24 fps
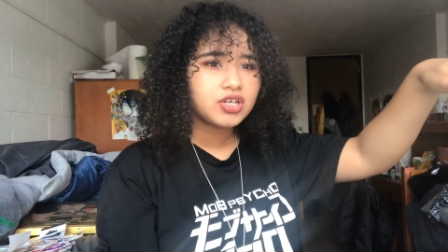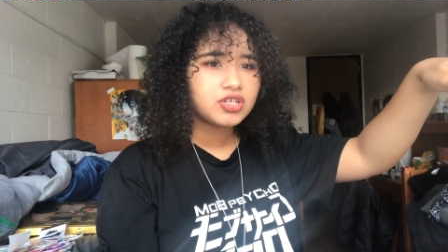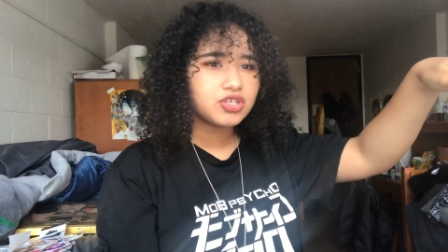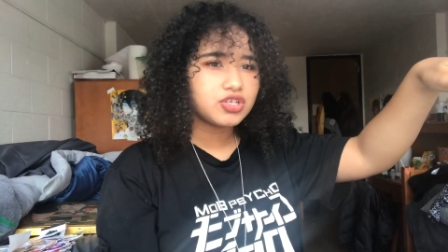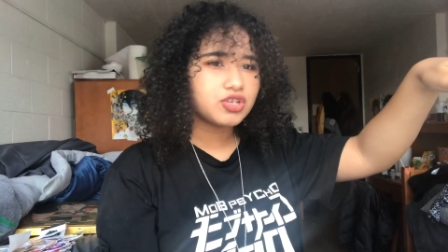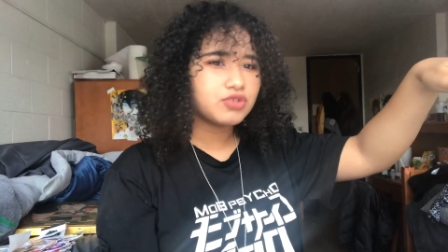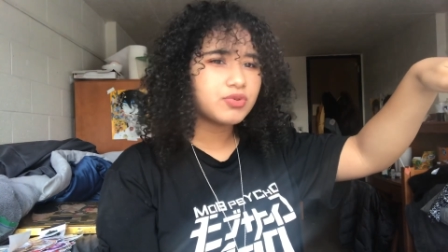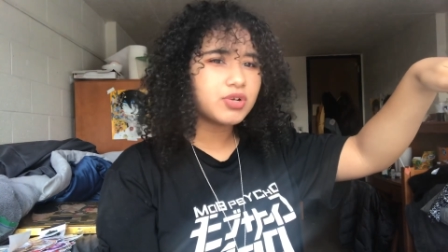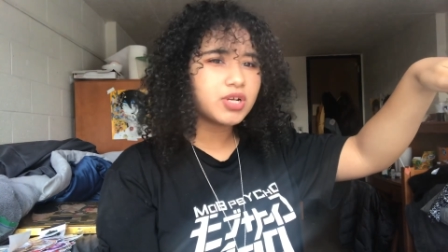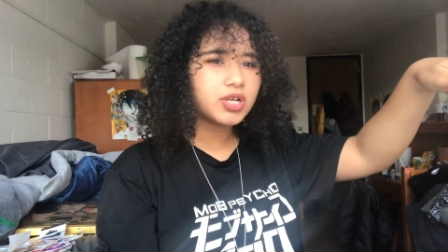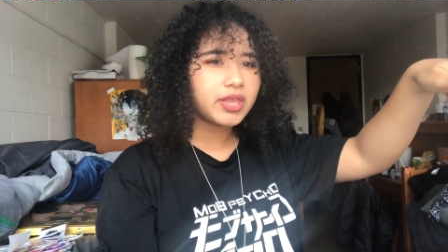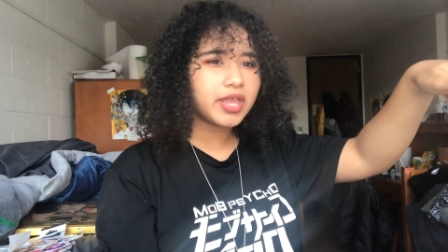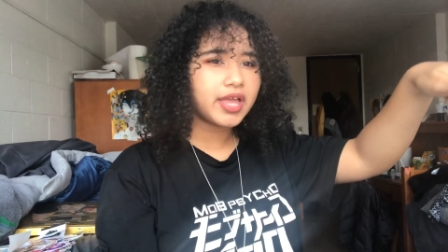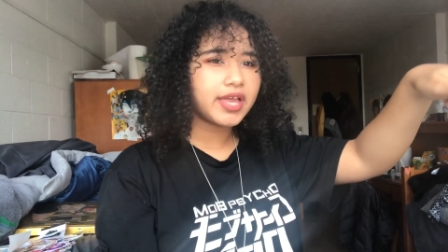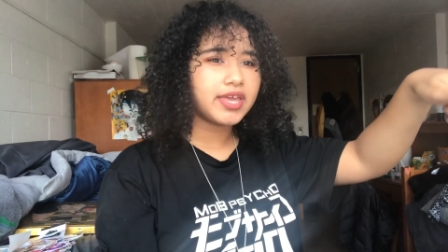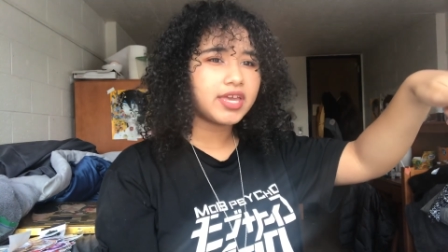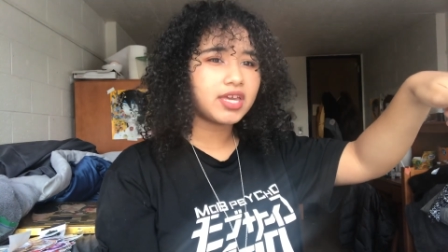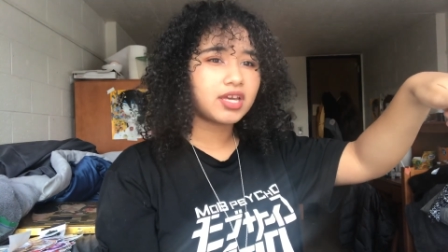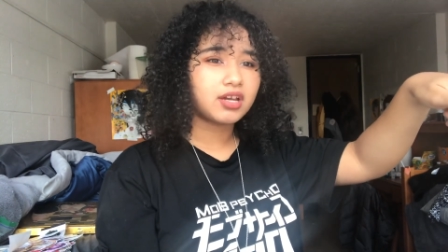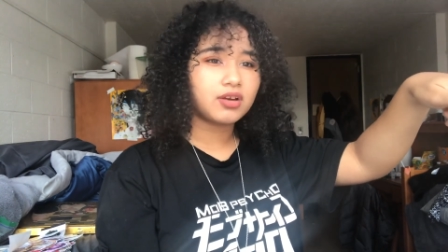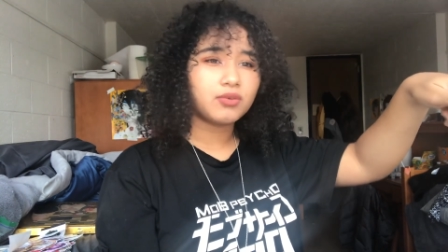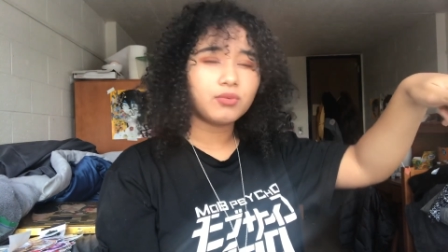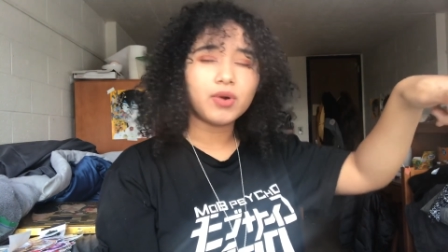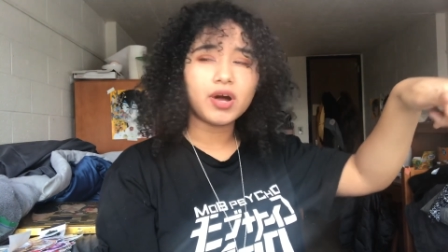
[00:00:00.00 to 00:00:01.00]
you were
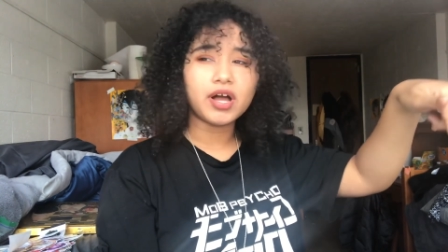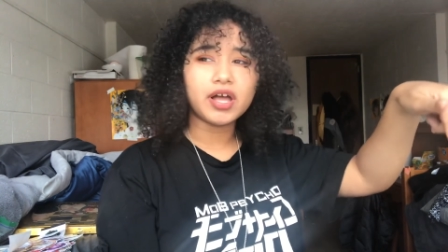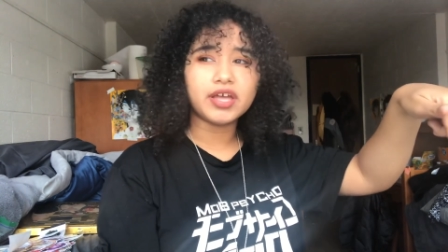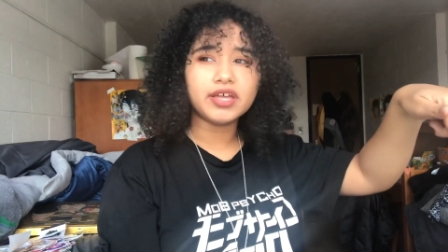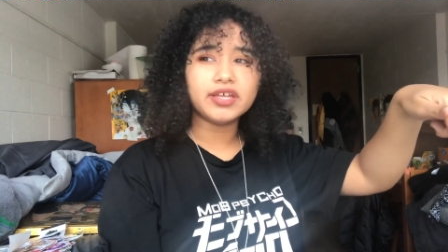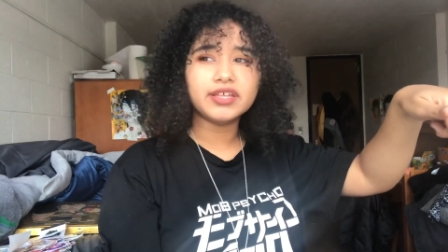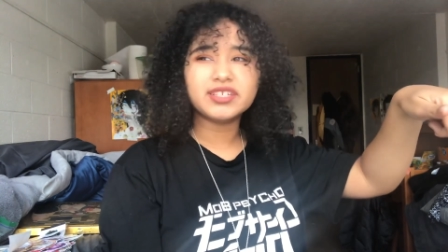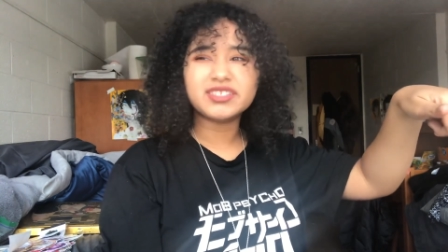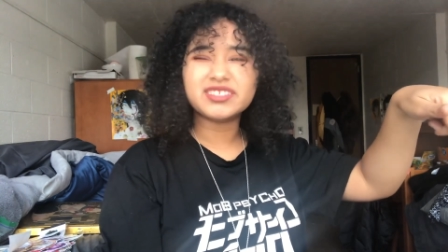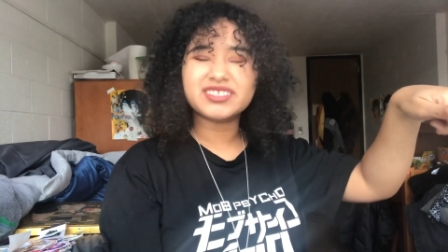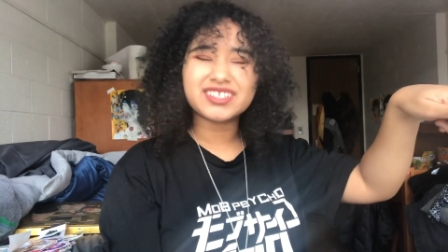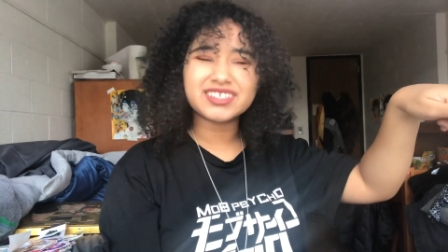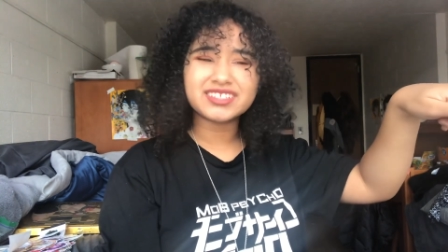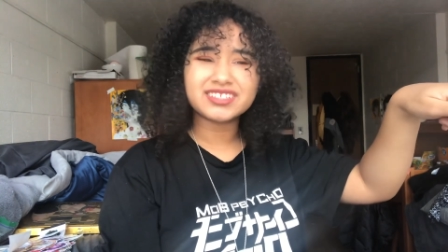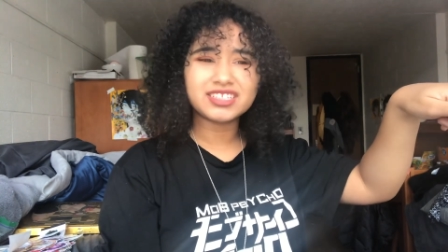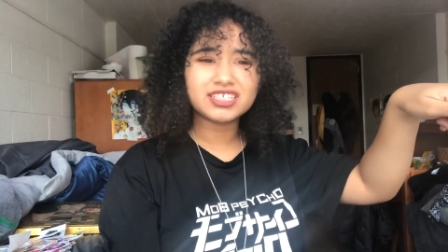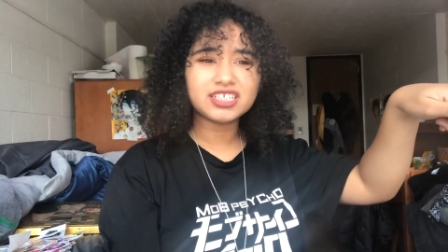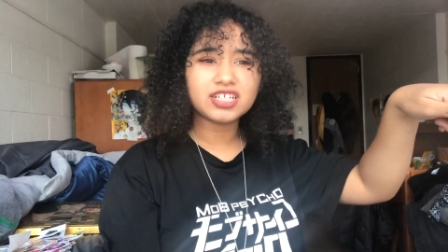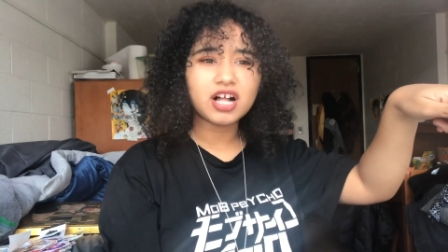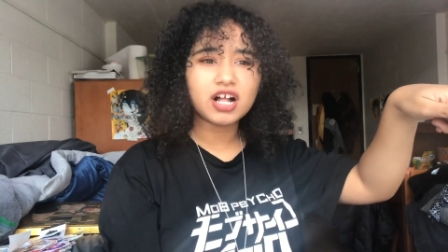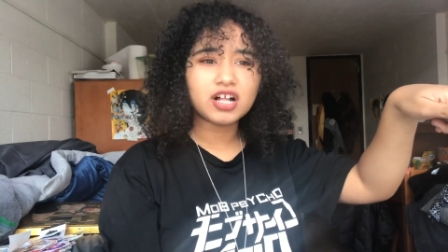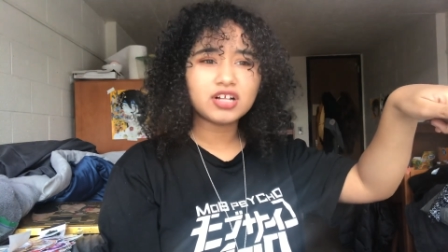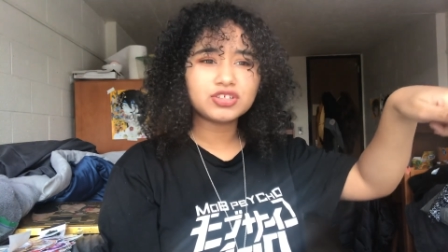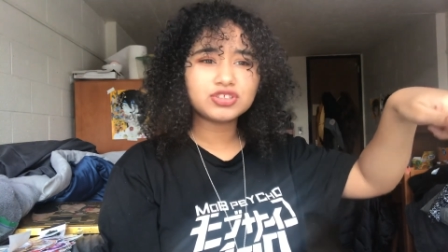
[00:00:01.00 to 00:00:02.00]
like, what,
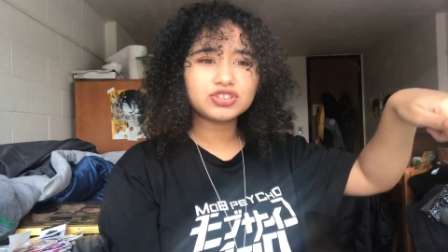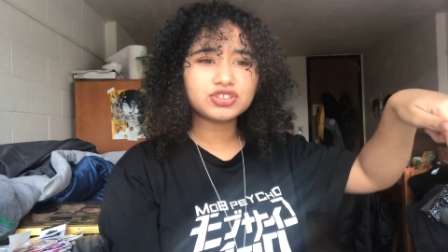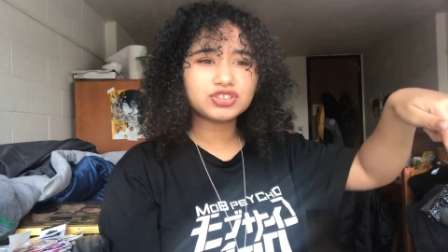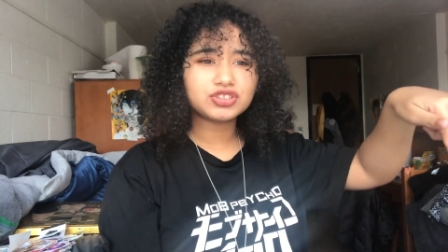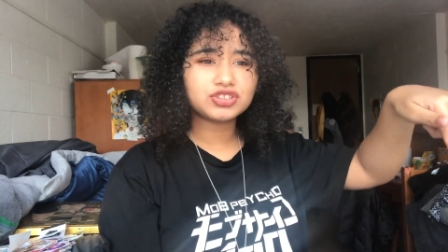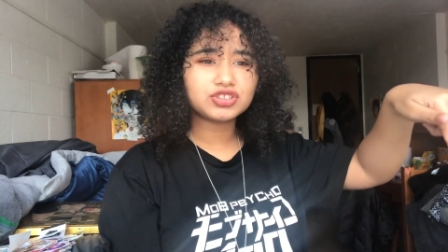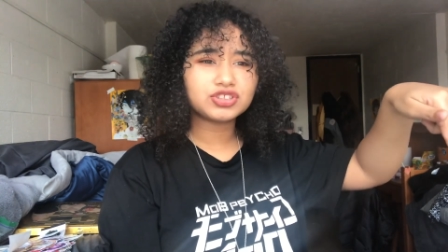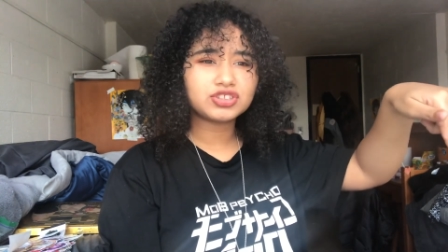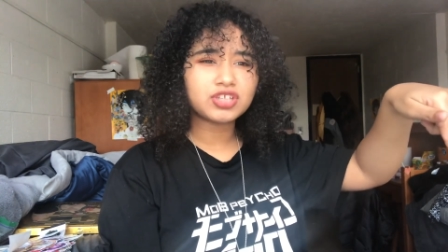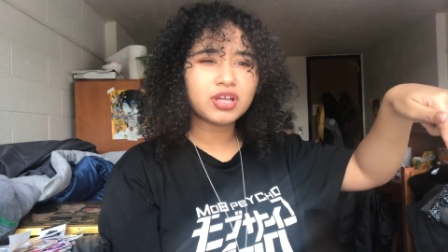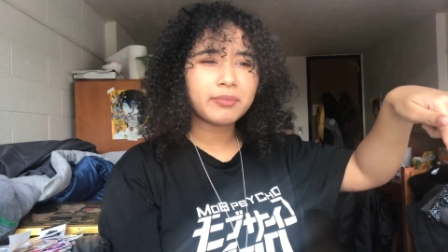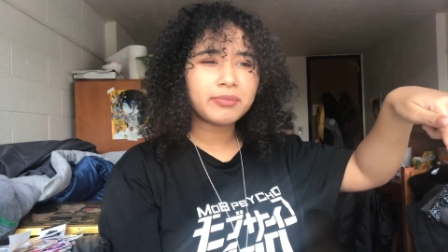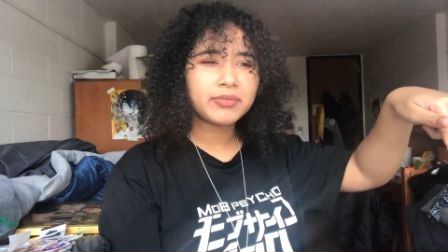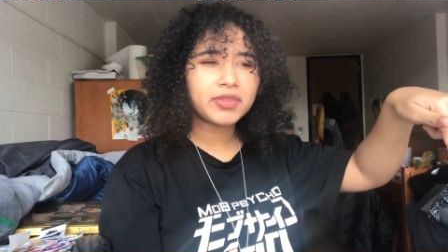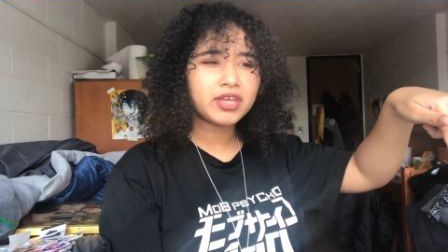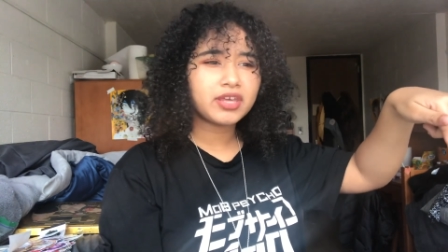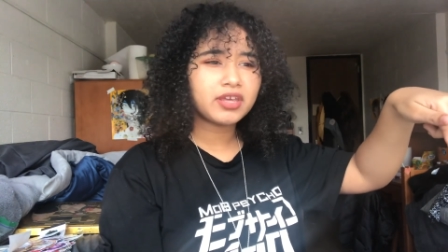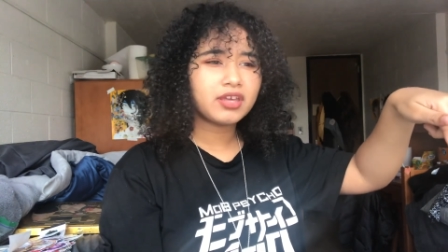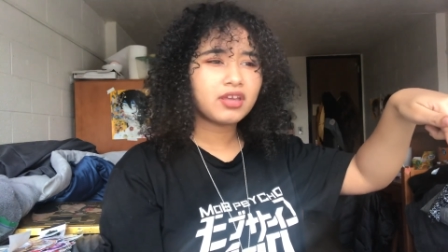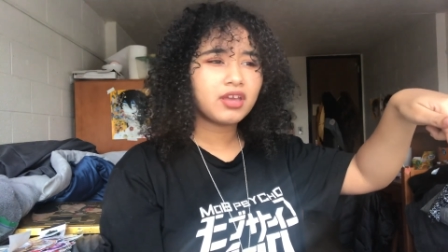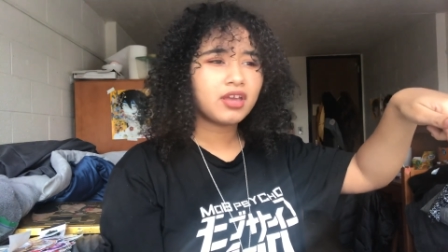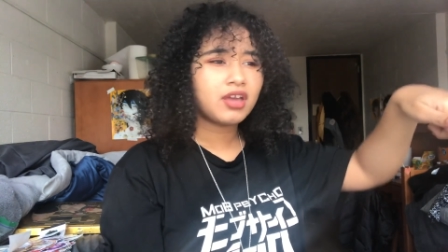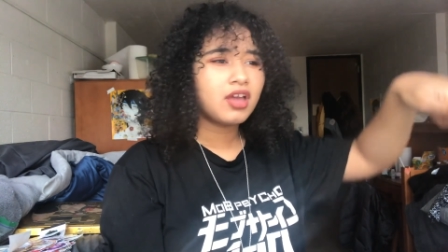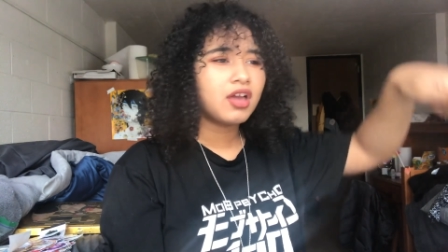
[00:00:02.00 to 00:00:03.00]
$60 or
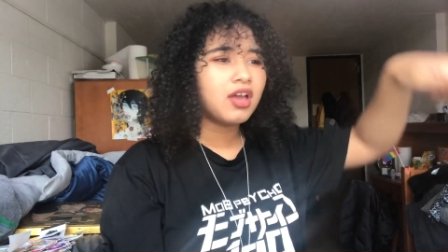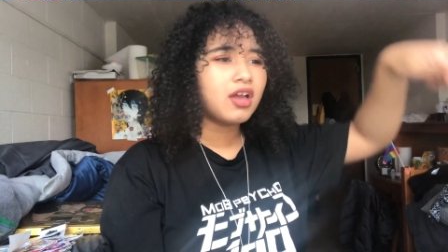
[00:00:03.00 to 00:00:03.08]
something?